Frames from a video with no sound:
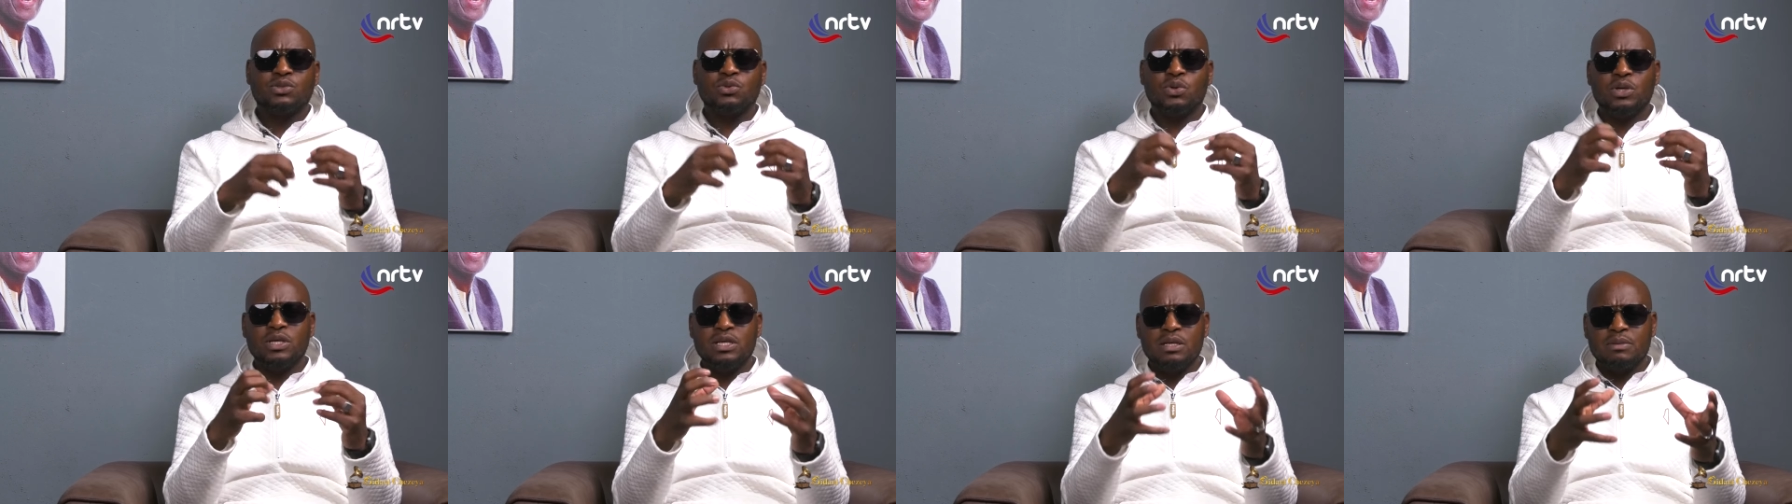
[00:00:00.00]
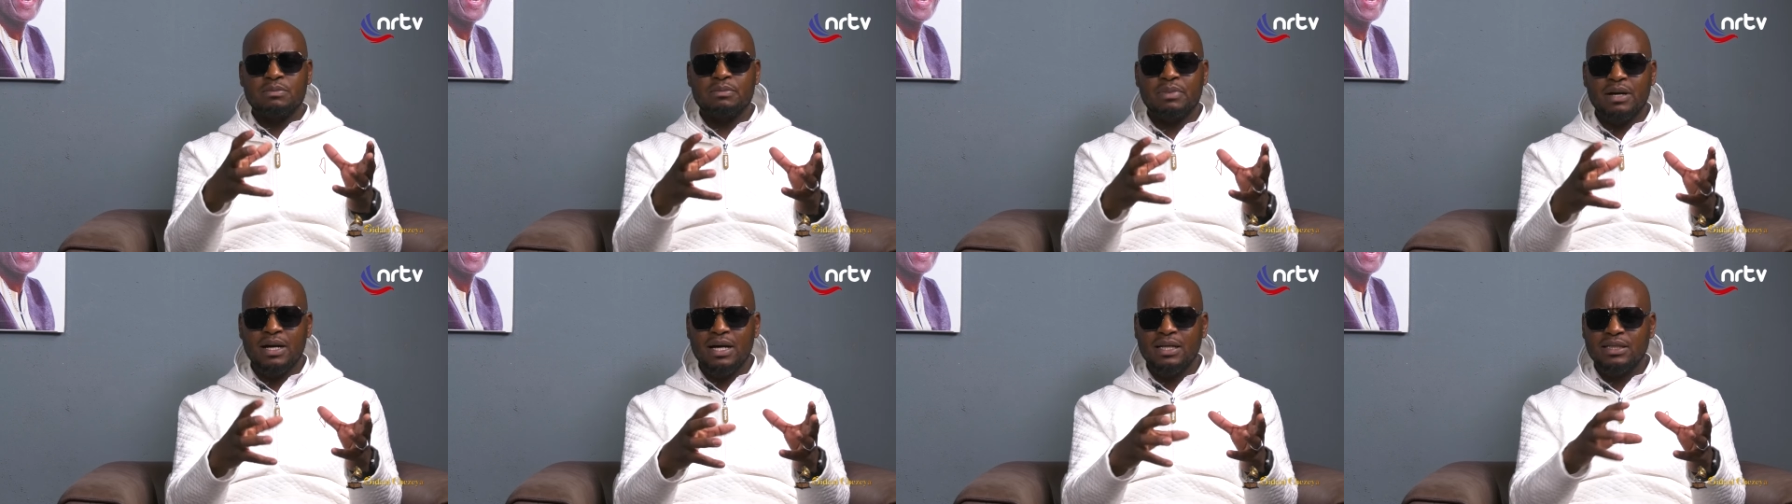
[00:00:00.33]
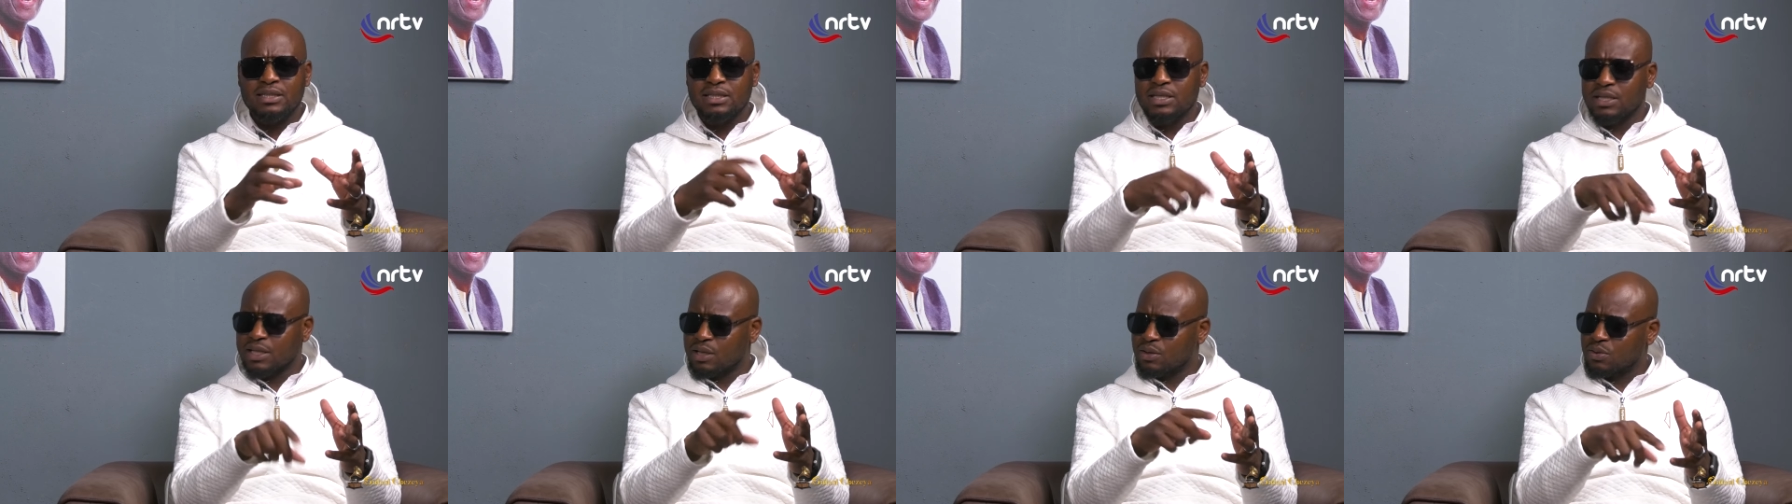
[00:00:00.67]
toimba
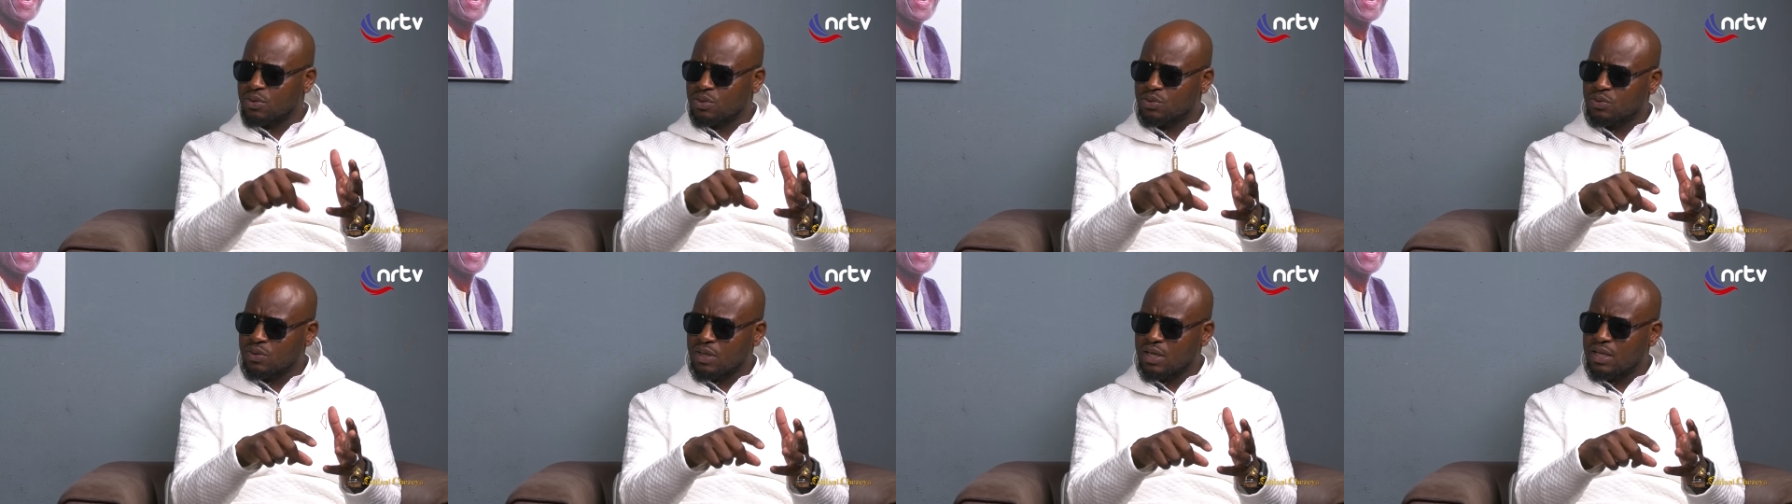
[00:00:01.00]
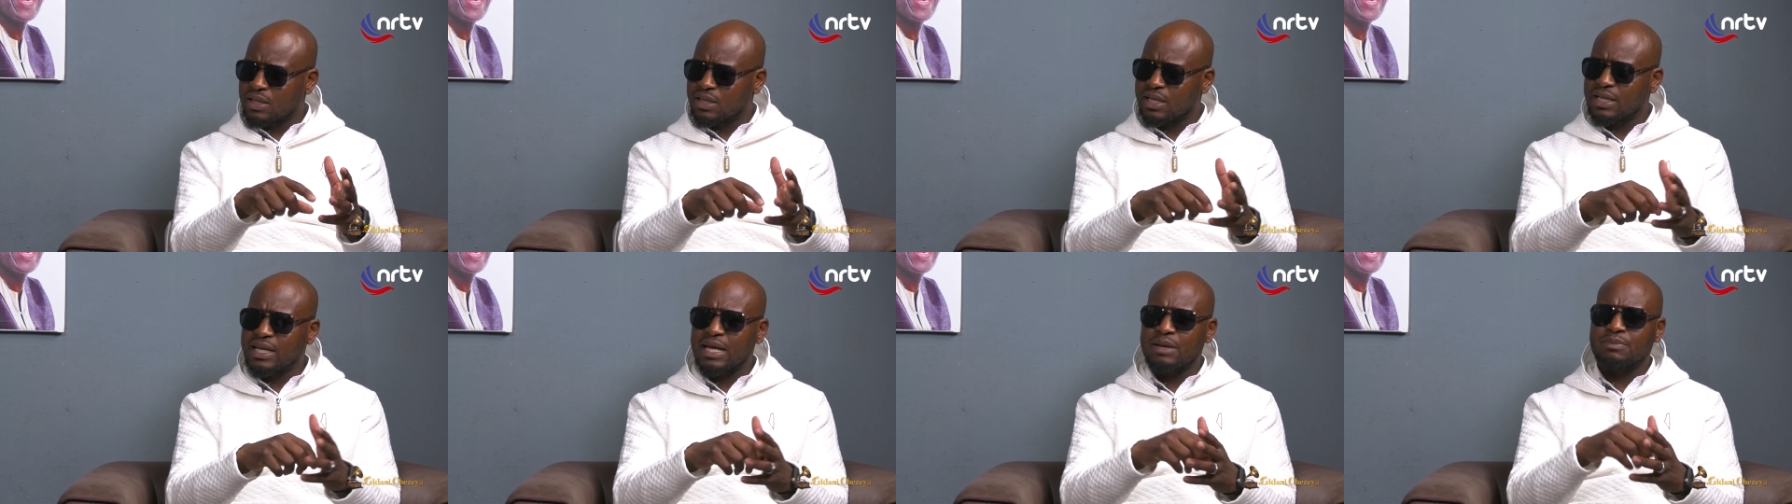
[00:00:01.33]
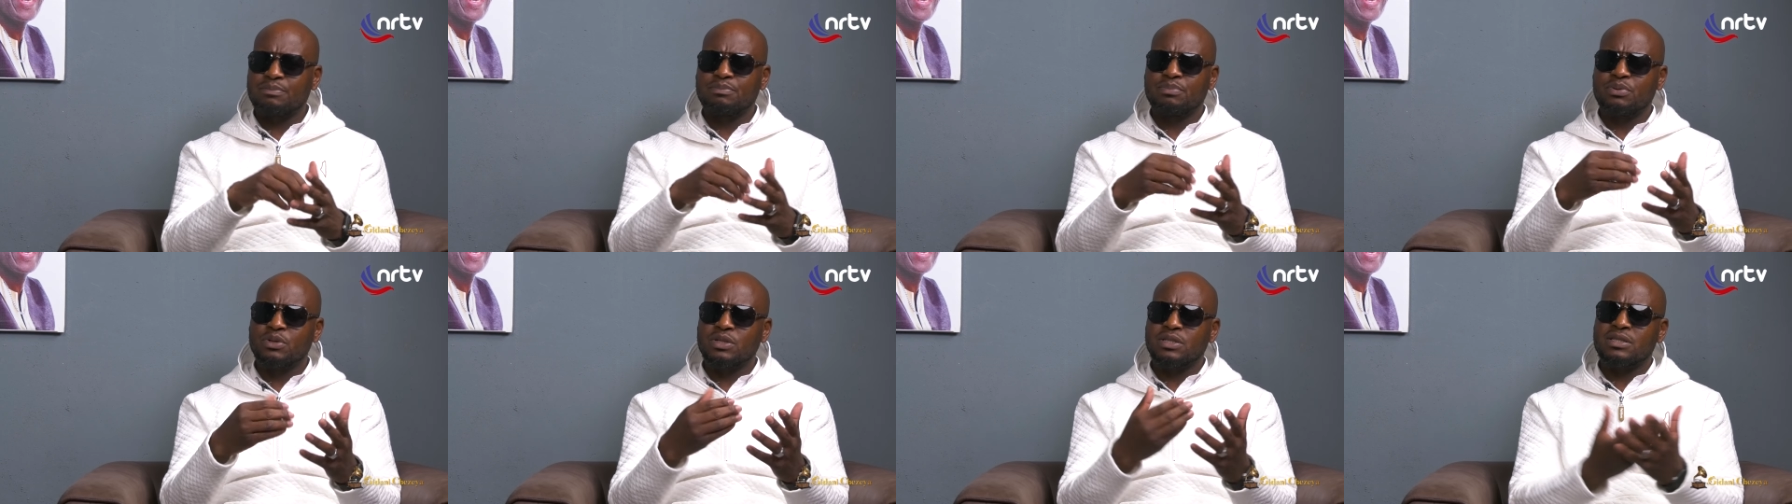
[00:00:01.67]
tichirekodwa then i
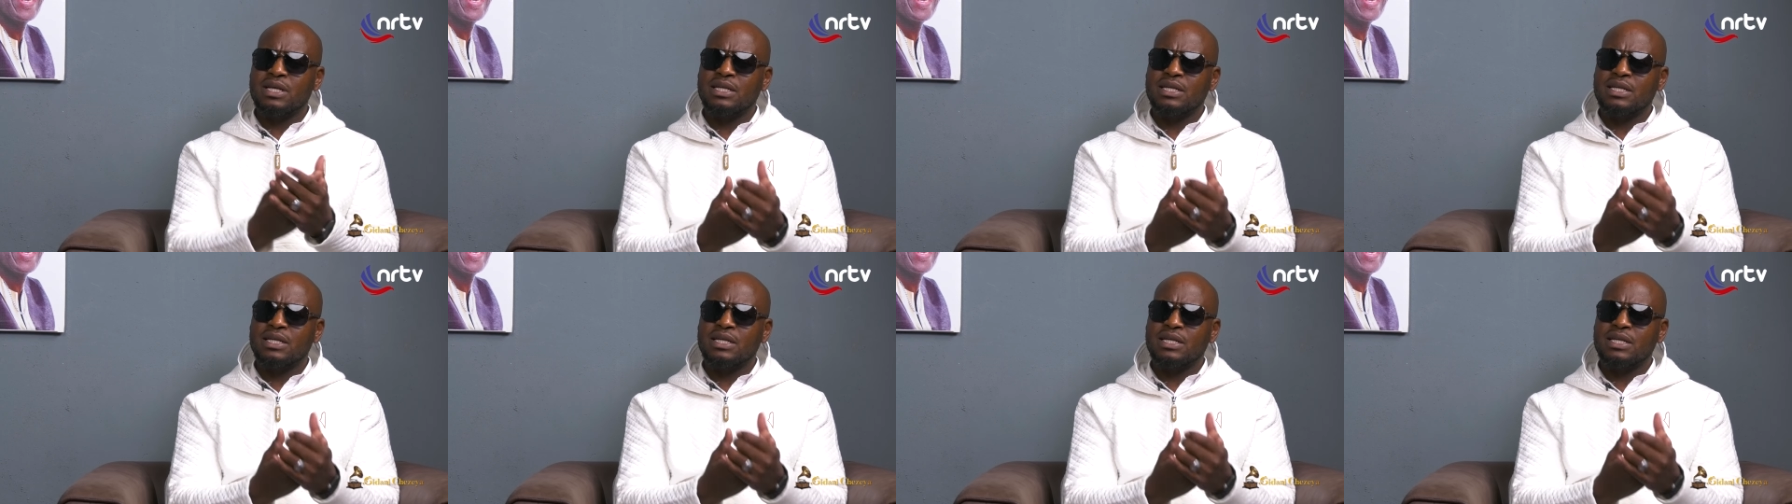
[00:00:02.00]
put